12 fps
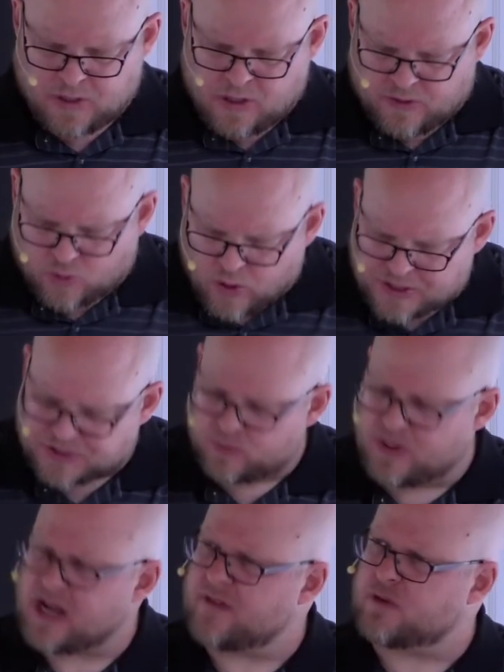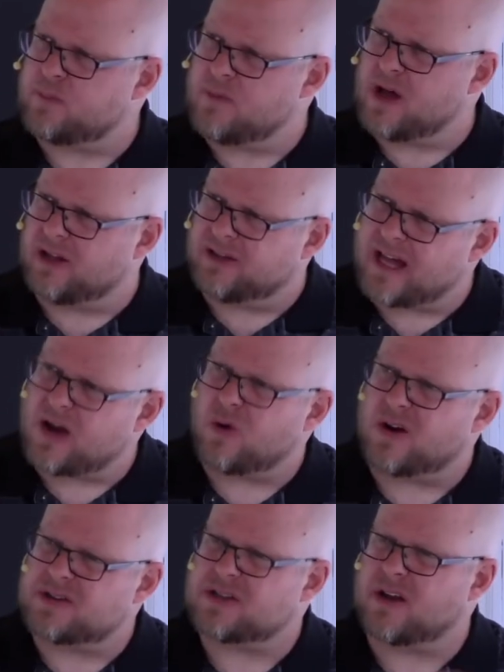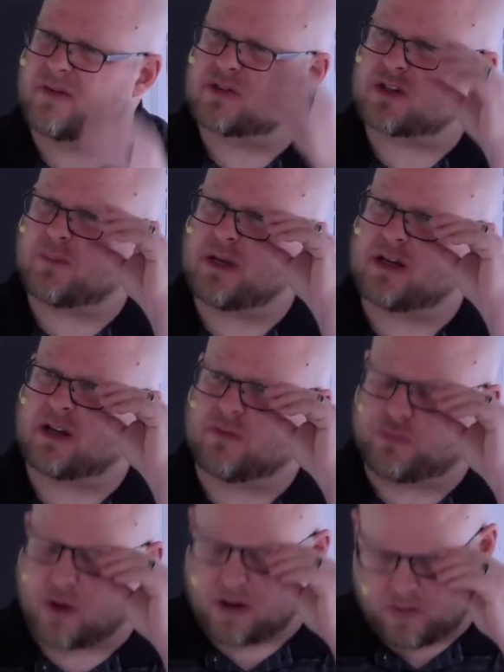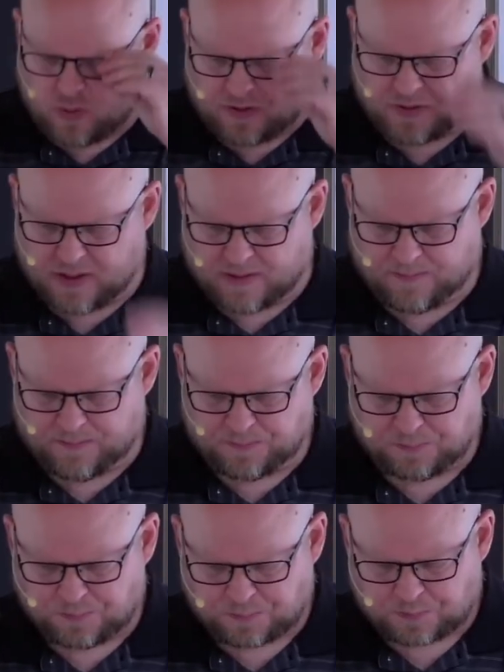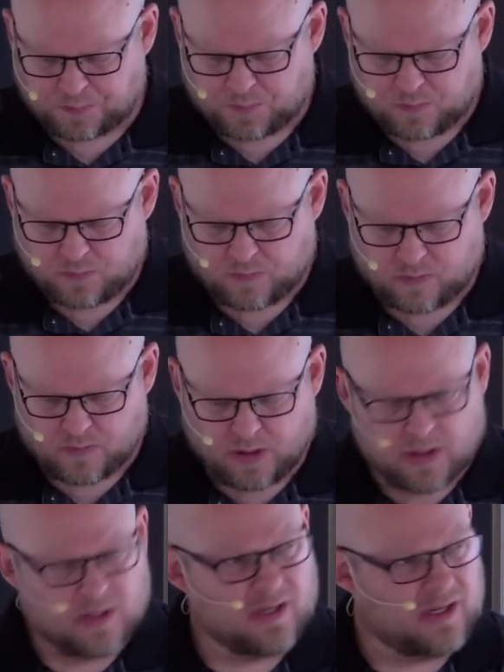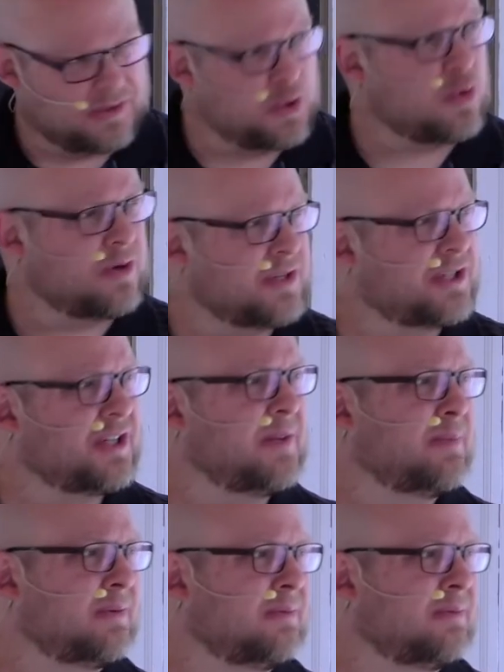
The question we have to allow ourselves to be confronted with then is who are his sheep?